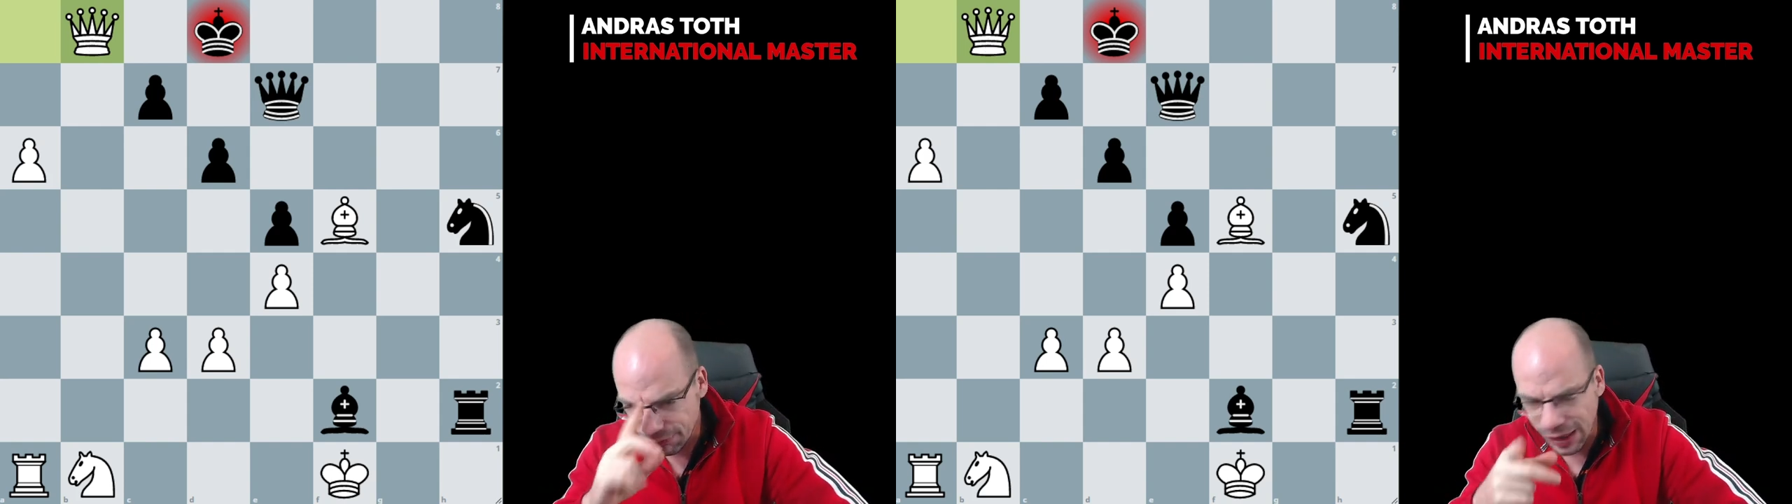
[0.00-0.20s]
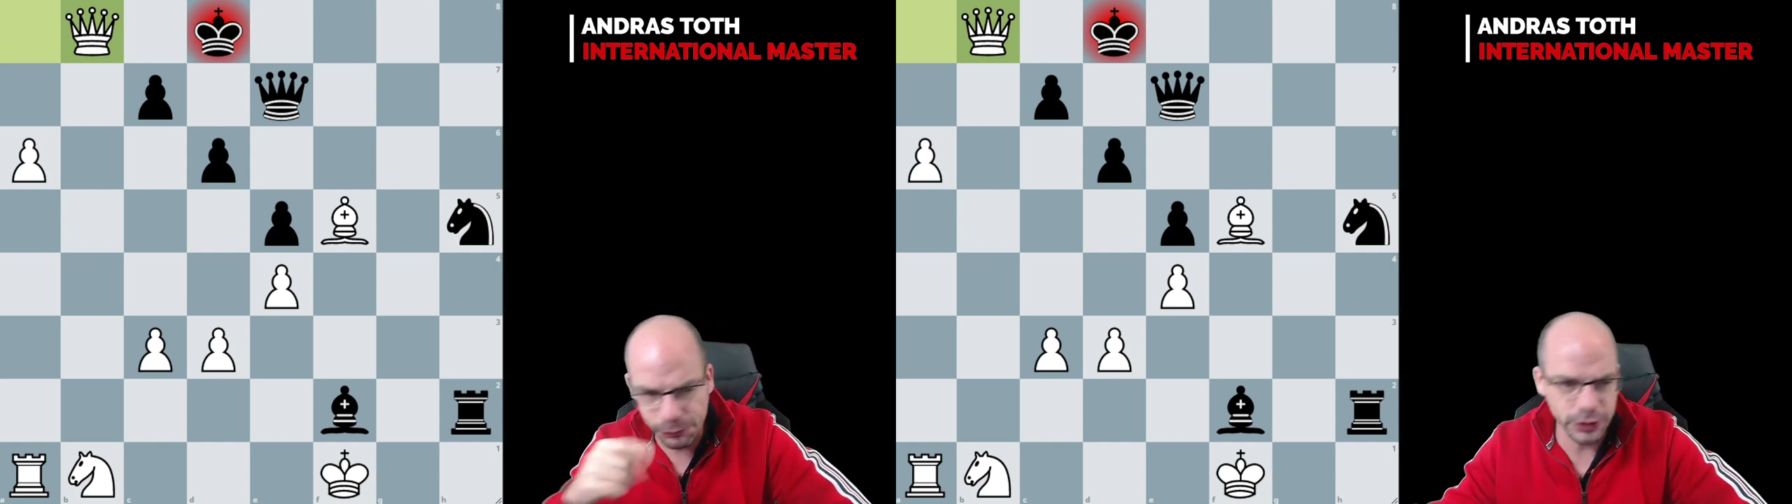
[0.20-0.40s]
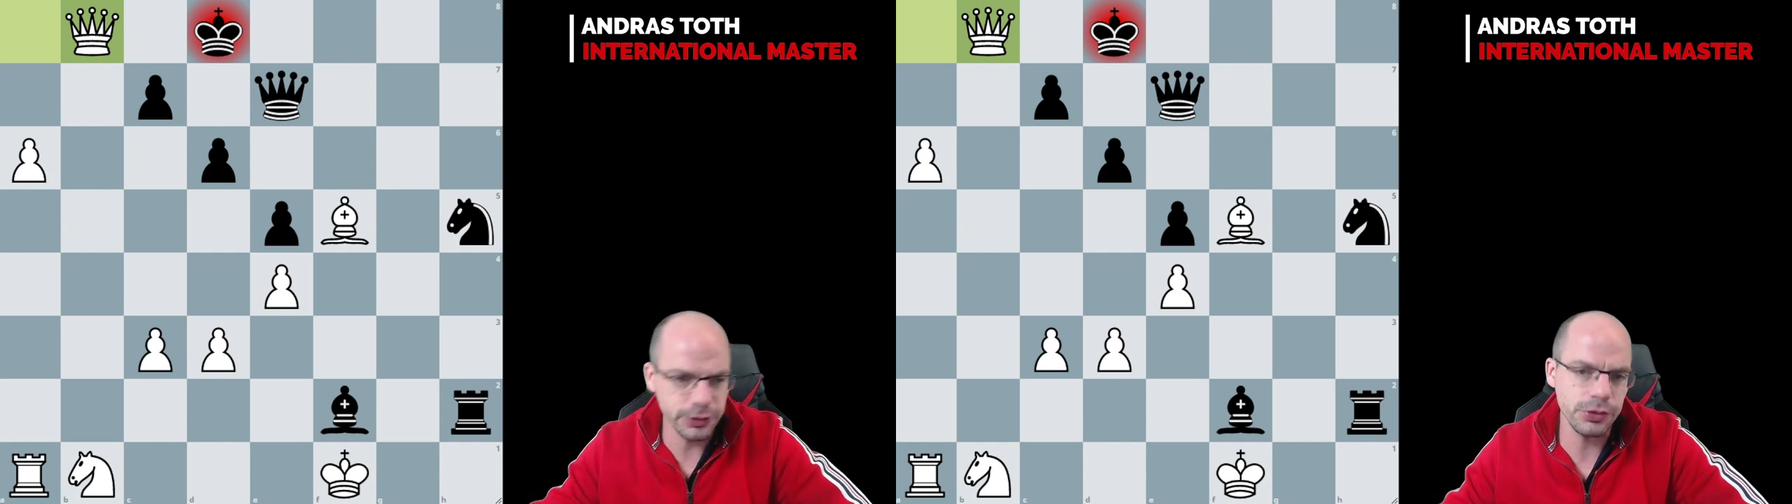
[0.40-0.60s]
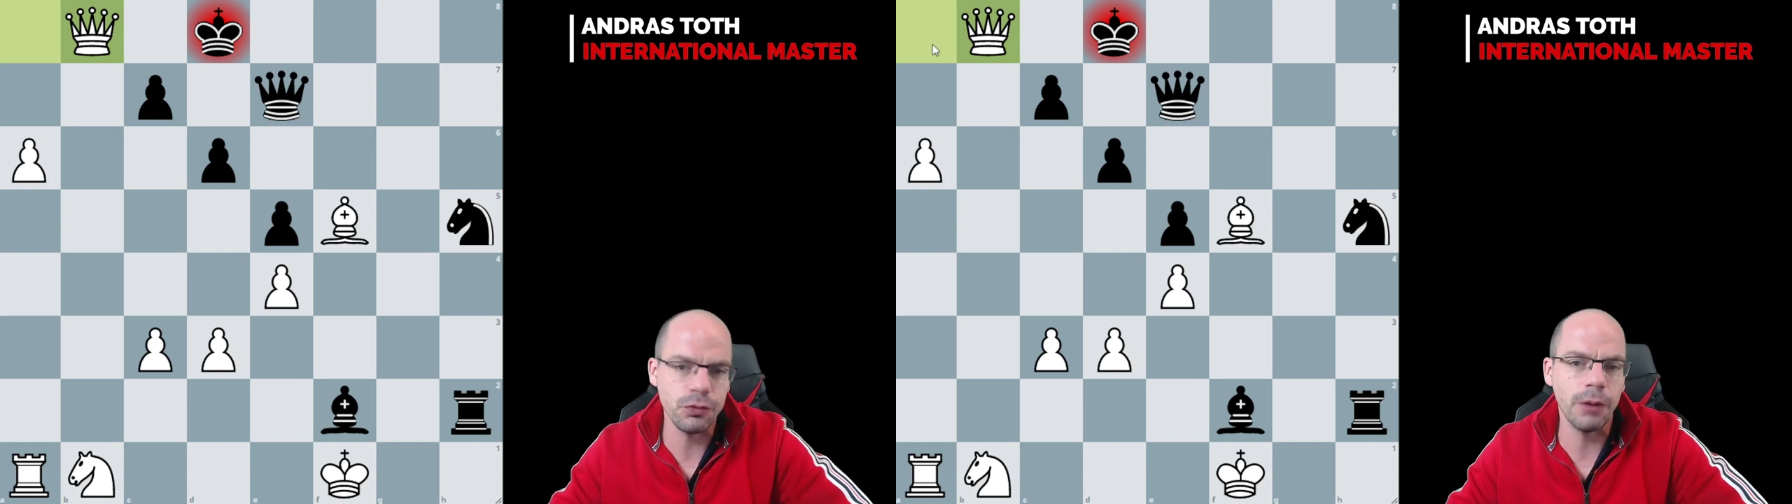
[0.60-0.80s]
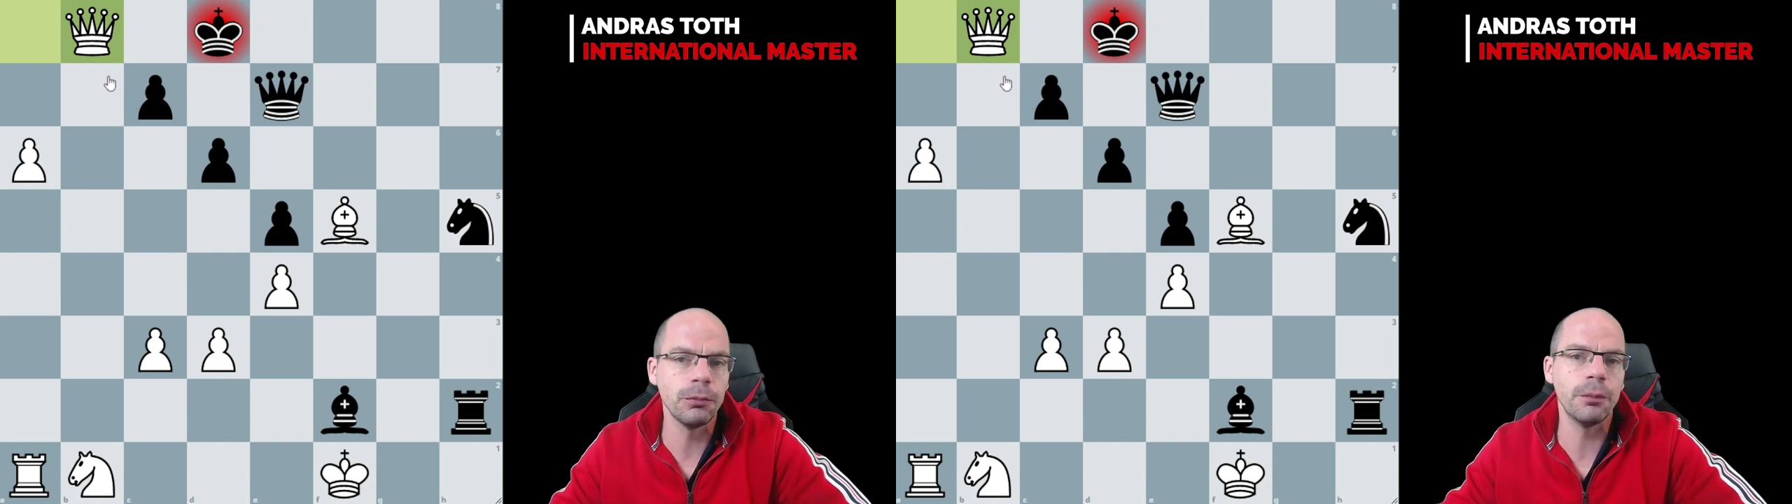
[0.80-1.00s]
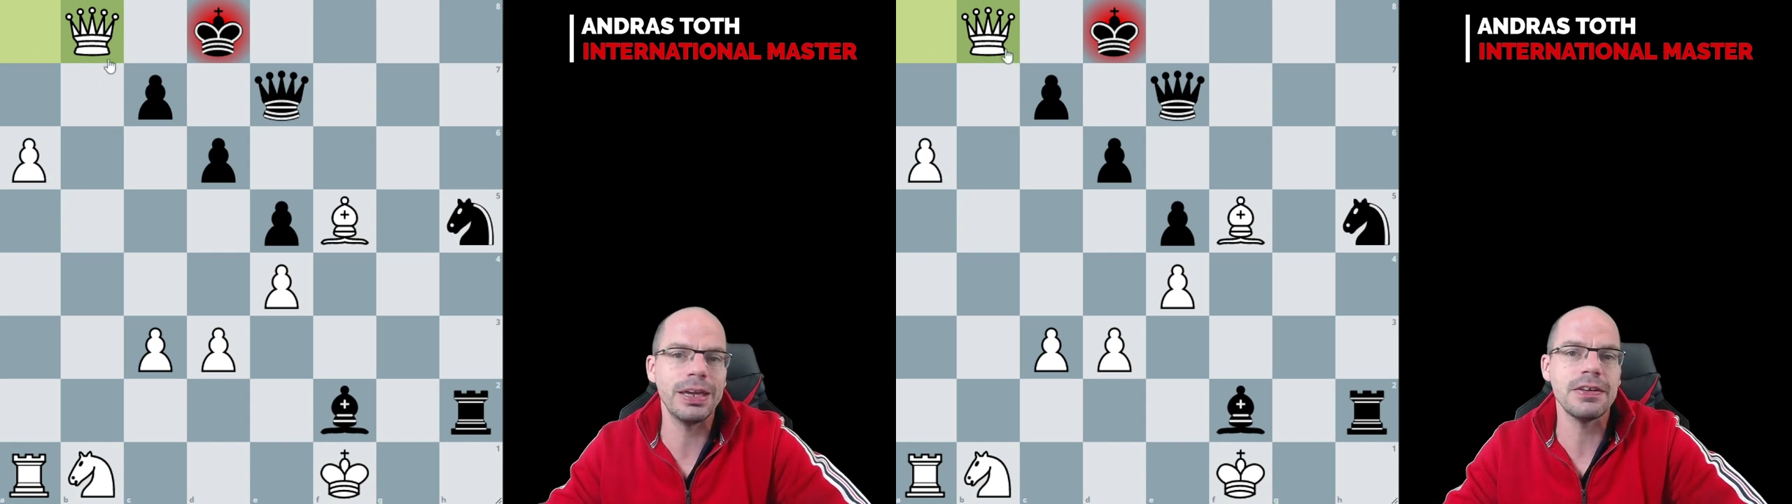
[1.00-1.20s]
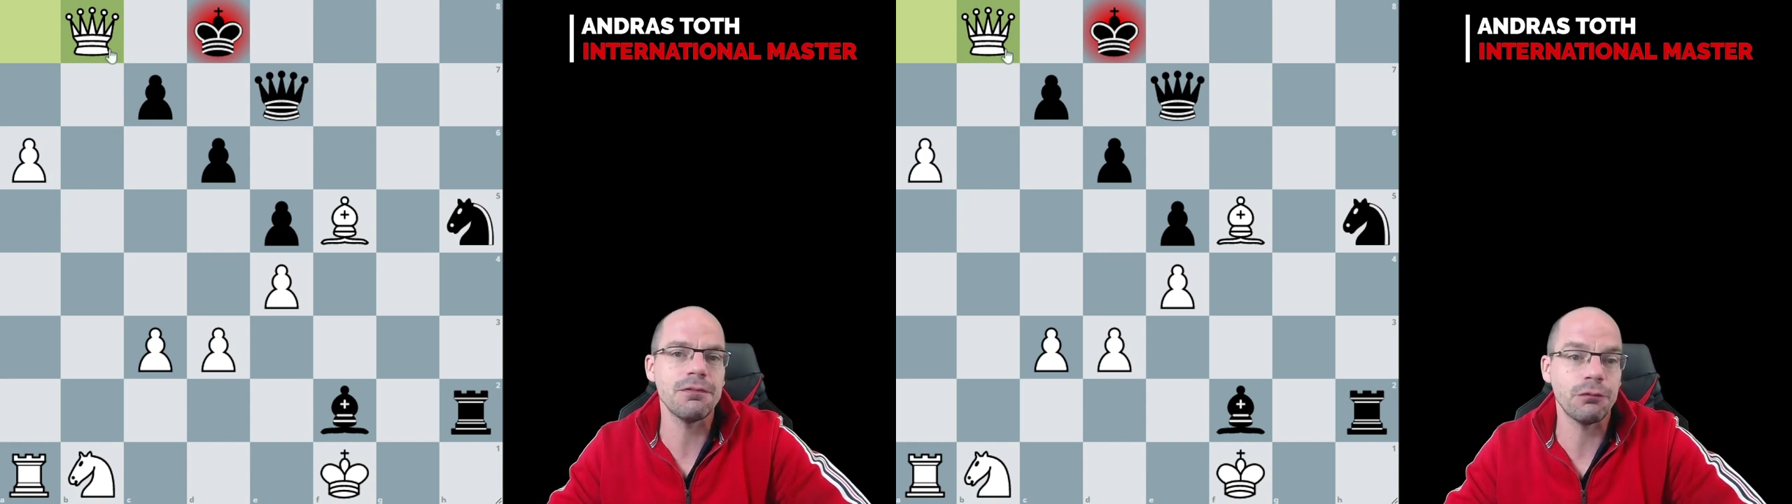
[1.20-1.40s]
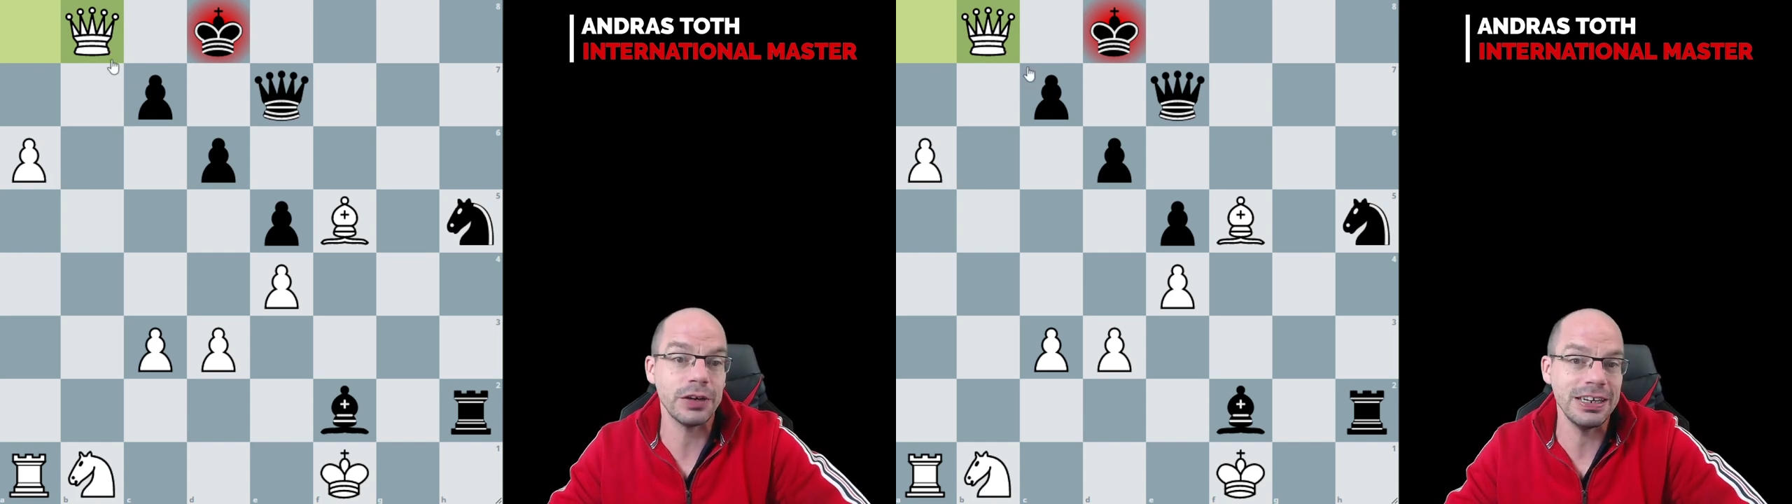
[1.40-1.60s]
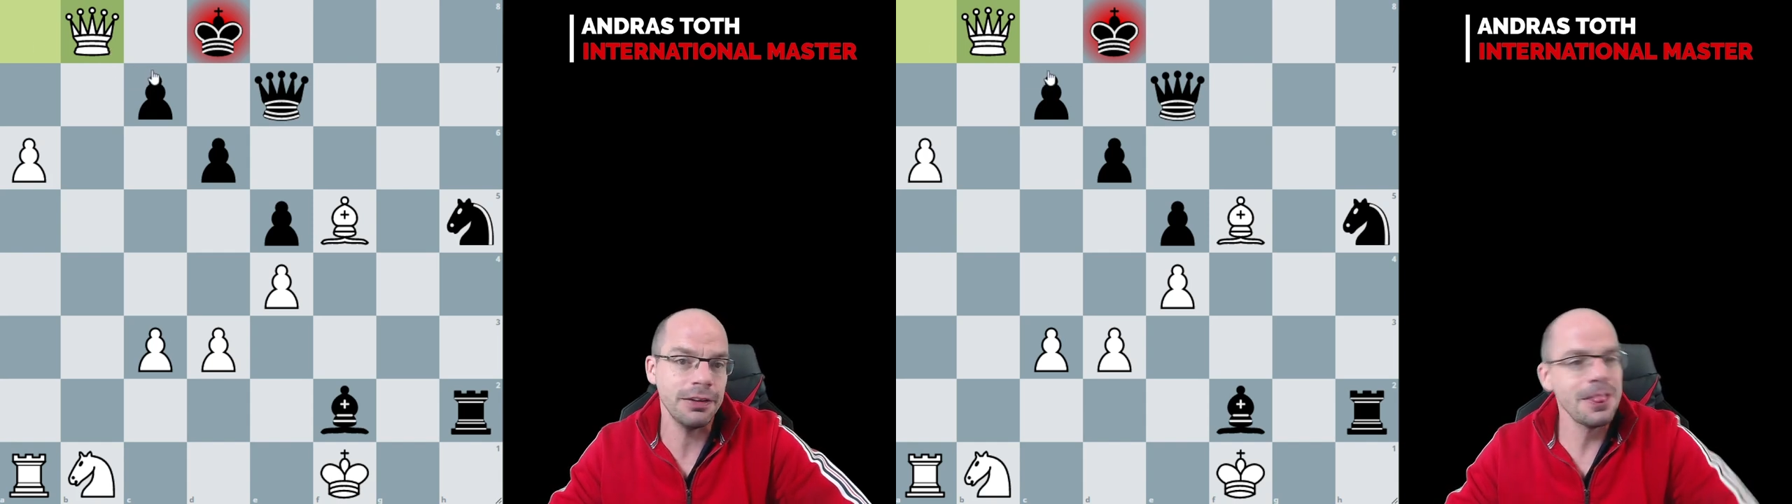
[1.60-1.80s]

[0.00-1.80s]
I'm going to do one more mate in three